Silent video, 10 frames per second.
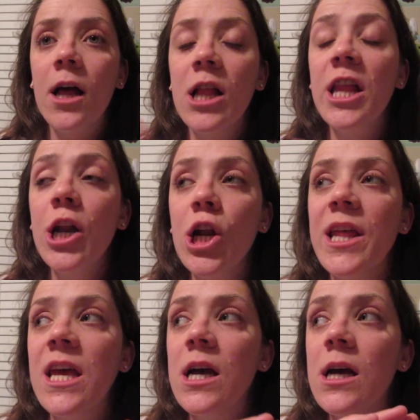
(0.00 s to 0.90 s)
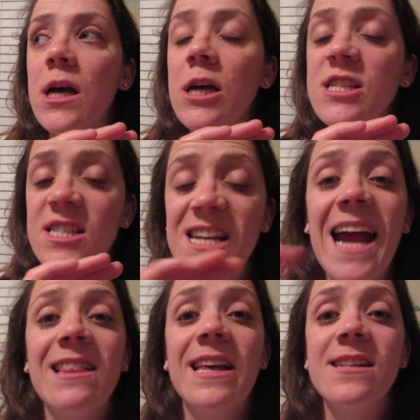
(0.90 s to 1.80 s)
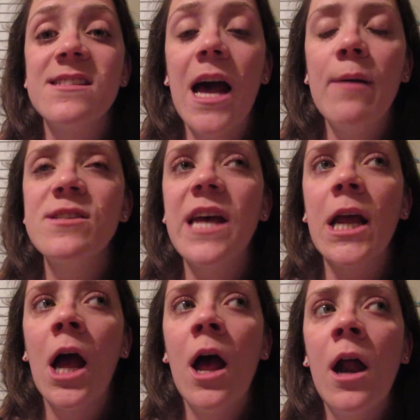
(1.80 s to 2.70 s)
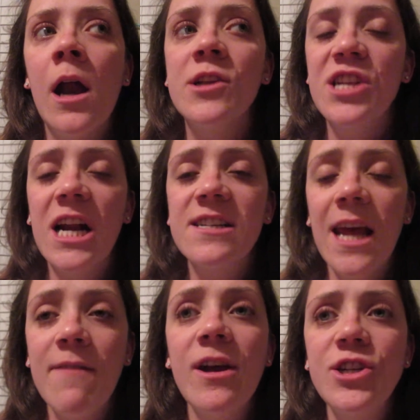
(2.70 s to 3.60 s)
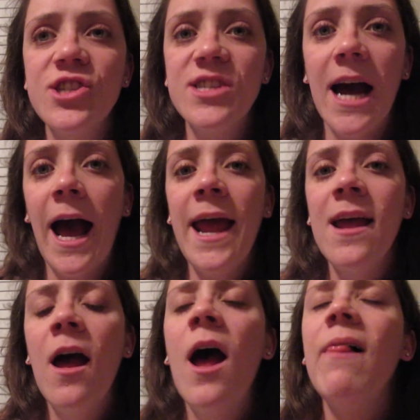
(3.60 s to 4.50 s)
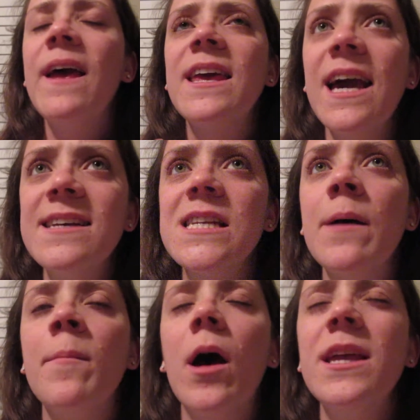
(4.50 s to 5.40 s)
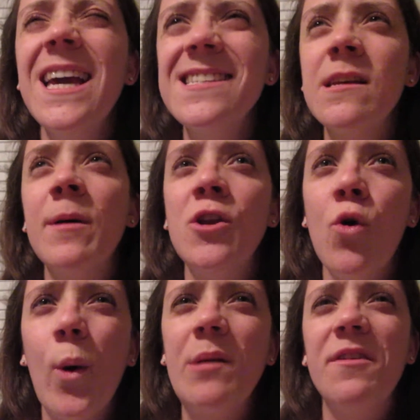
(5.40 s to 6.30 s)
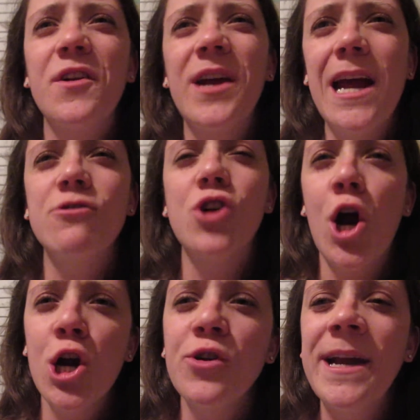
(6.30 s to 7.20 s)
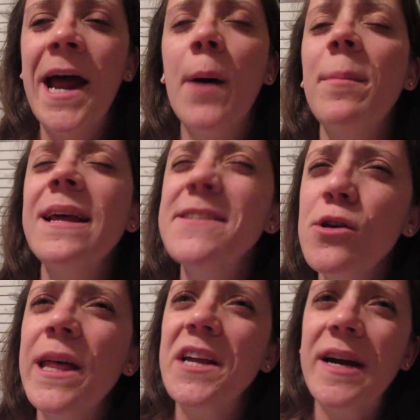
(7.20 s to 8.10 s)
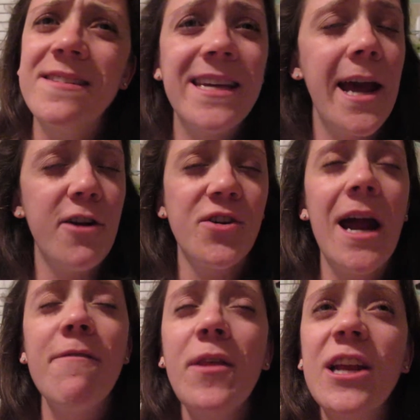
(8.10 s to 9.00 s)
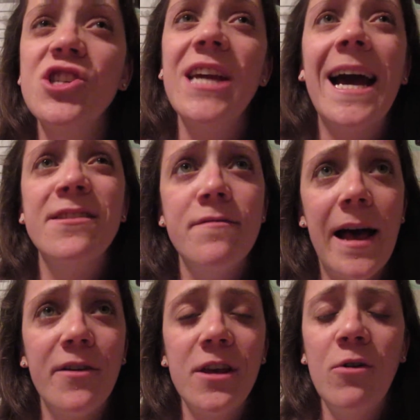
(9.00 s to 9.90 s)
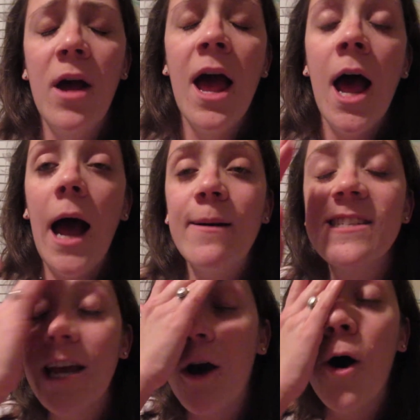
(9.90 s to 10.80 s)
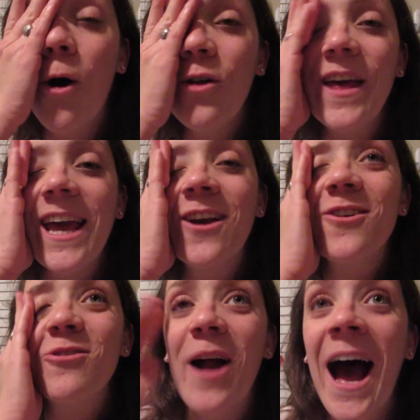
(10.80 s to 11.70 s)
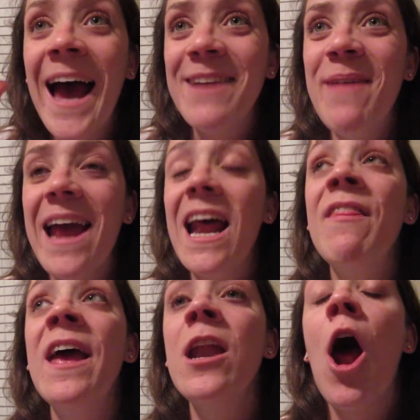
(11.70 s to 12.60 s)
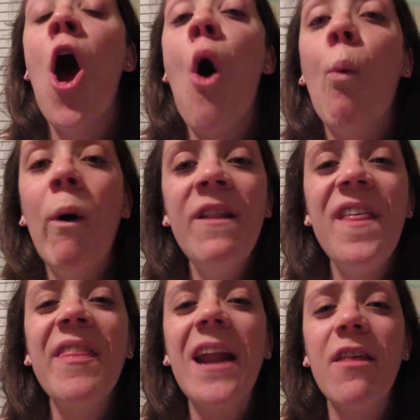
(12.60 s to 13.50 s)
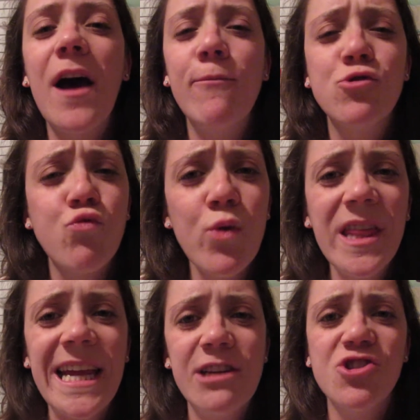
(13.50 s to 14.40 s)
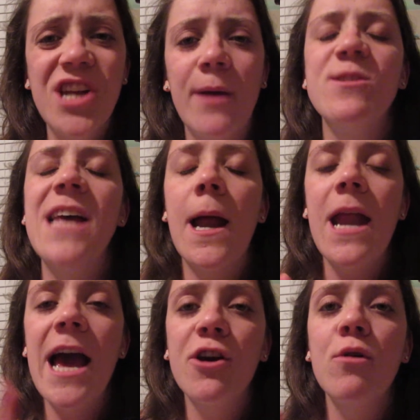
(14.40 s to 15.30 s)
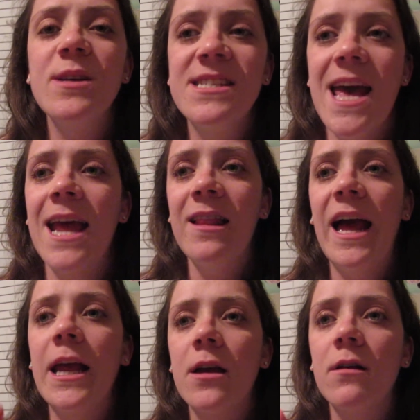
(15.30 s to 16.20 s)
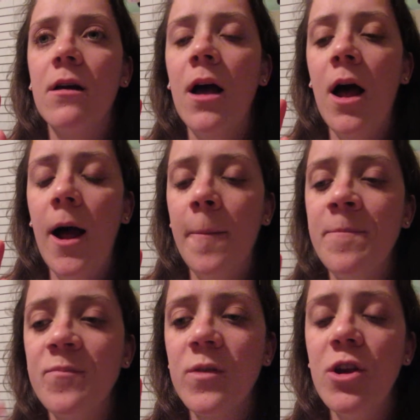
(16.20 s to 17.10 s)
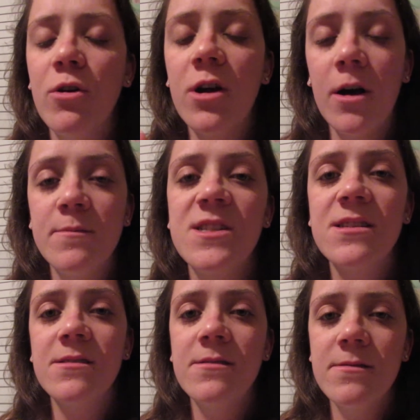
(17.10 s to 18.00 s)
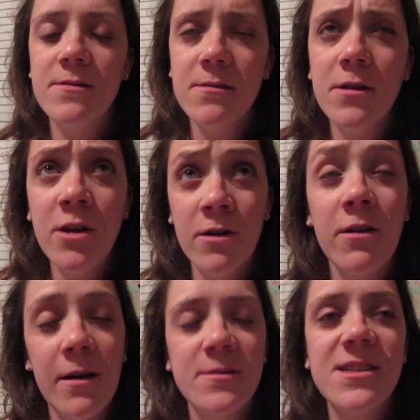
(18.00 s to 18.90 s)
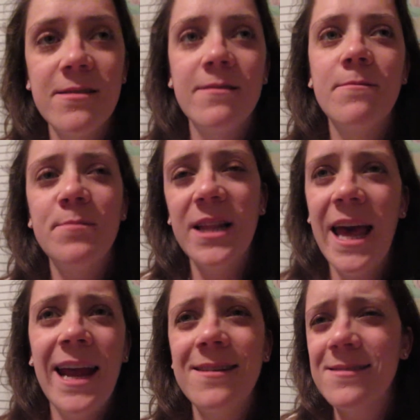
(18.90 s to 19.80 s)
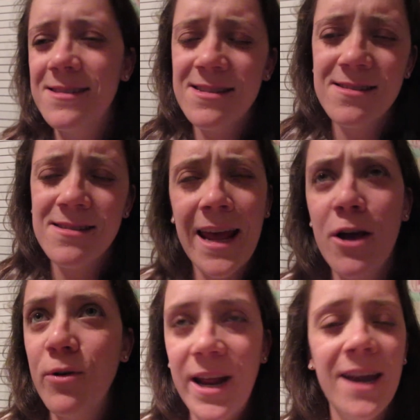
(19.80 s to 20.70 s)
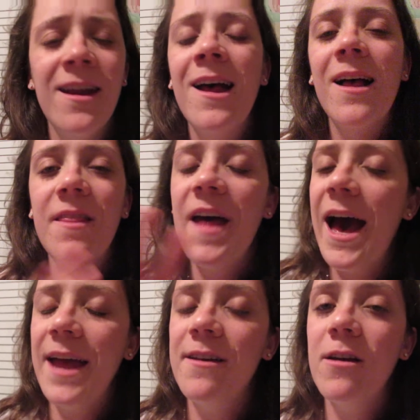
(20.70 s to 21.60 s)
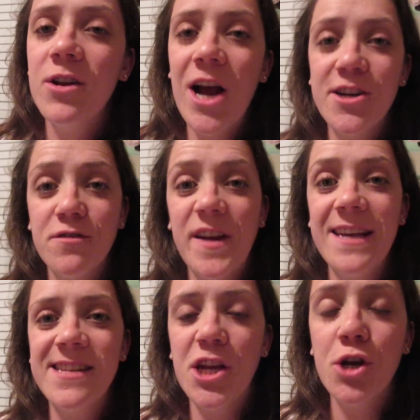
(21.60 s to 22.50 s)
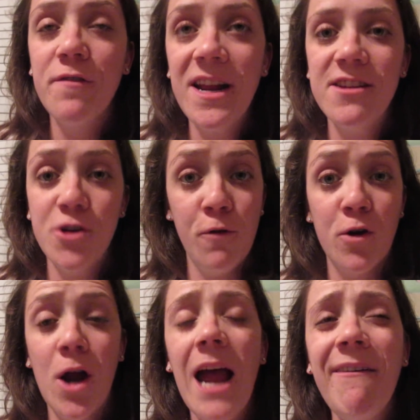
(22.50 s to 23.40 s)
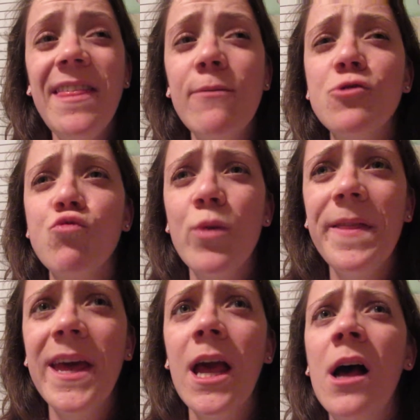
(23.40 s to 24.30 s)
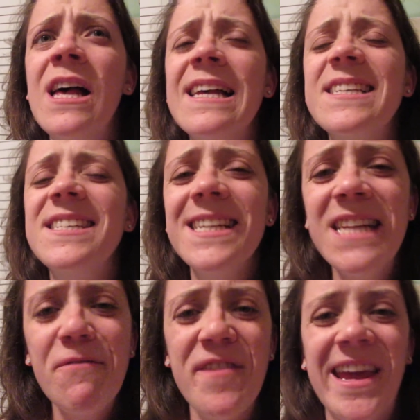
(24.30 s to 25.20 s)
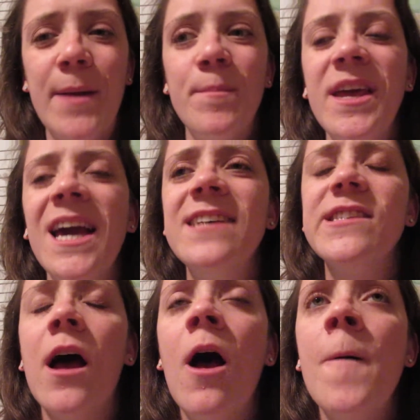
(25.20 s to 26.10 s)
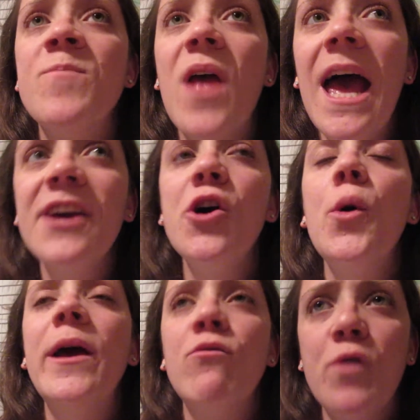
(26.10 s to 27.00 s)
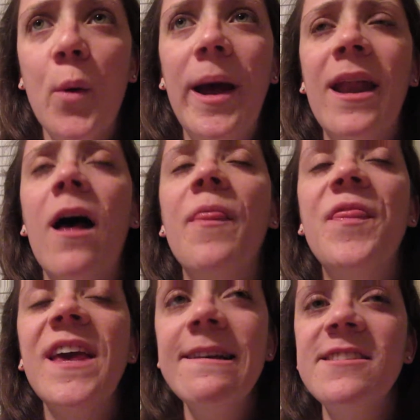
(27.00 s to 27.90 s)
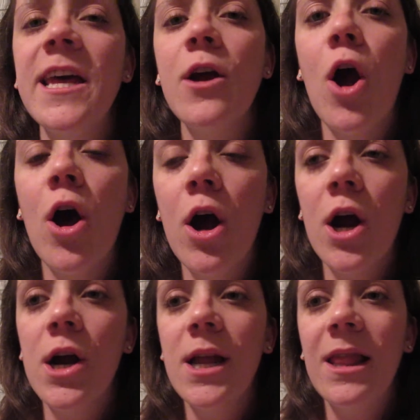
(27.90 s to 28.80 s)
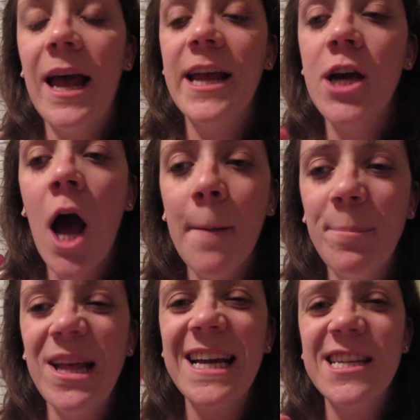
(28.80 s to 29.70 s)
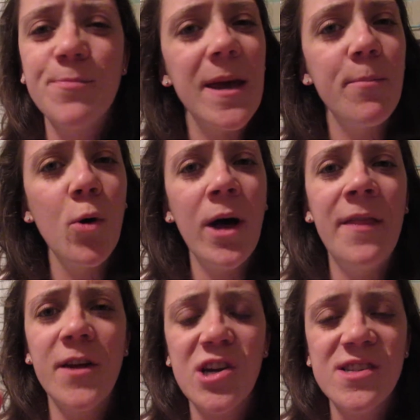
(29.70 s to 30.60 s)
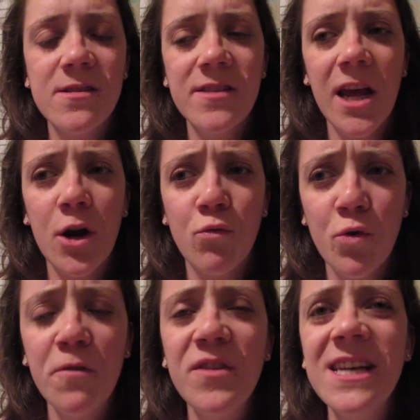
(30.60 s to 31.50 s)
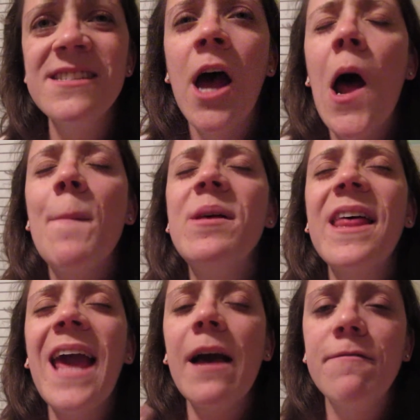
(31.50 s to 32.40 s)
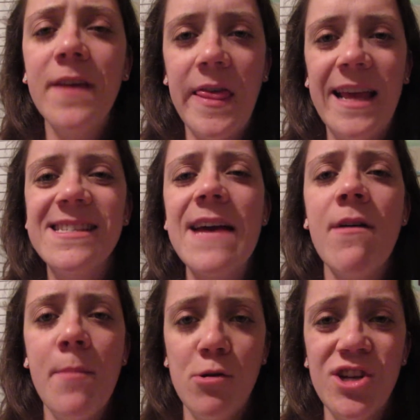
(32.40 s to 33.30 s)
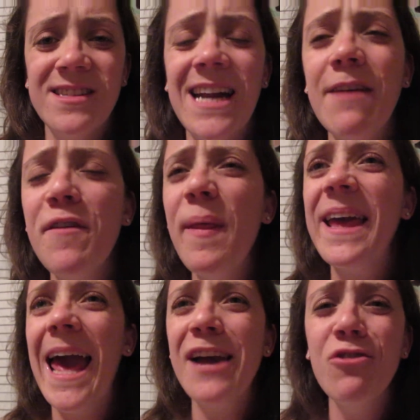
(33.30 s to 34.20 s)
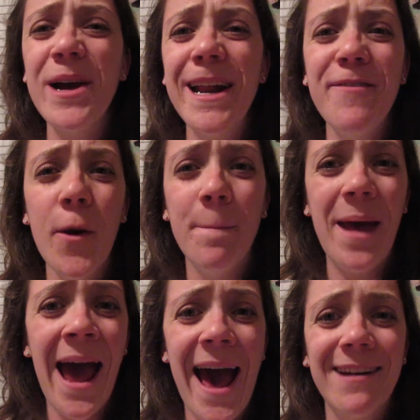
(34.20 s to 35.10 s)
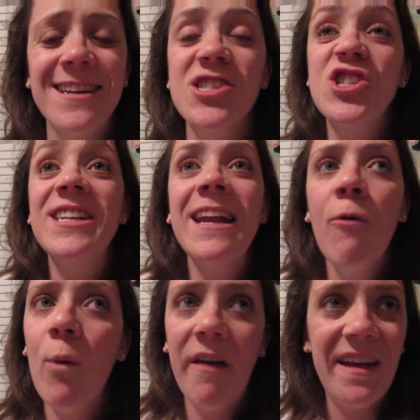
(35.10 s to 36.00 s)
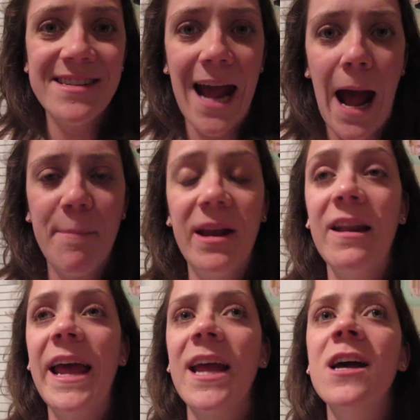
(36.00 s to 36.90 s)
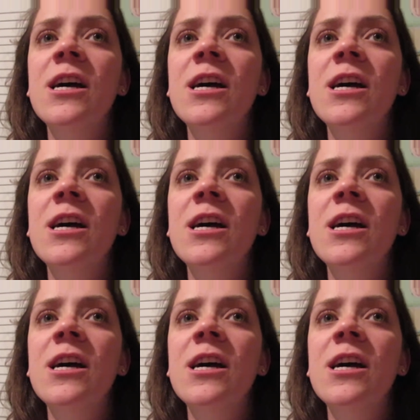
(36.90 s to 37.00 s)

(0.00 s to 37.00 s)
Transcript: literally silence. I was like, did Octavia just die? Like, yes, I'm annoyed with her character arc right now, but I still like her as a character. I feel like she adds value. I was like, holy crud, man. And then one thing that I thought was really interesting was that Echo was saying, like, Yeongon's play, Steodin, that Grounder face, like, your fight is over. I thought that was really significant because Echo and Rowan, yes, they are like complex people and they're ruthless, but they have feelings, they have emotions. And I feel like Echo kind of felt bad because she didn't want that to happen. Like,